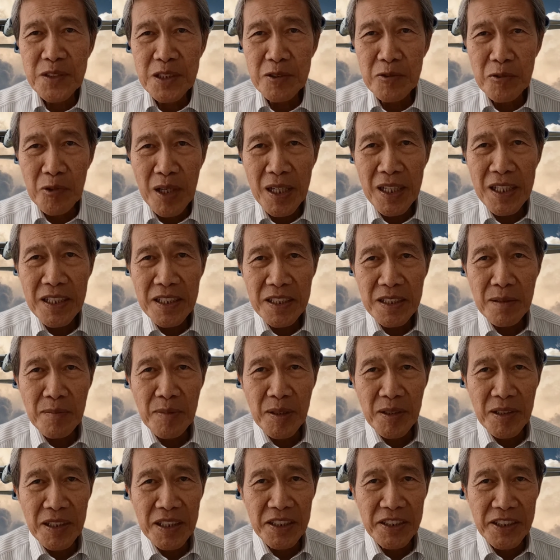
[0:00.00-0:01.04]
One is
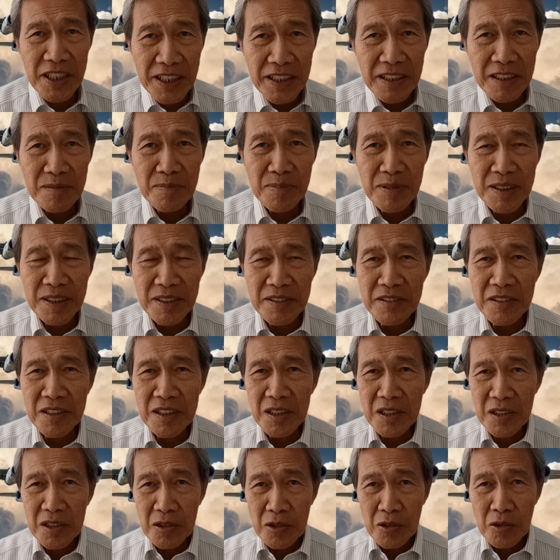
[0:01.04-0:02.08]
about a gentleman
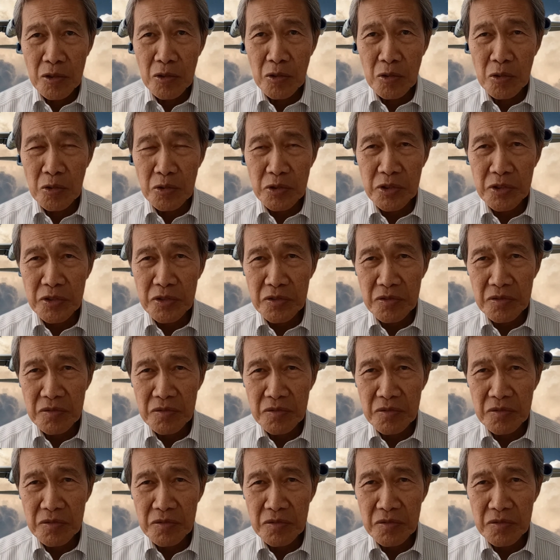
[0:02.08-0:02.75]
who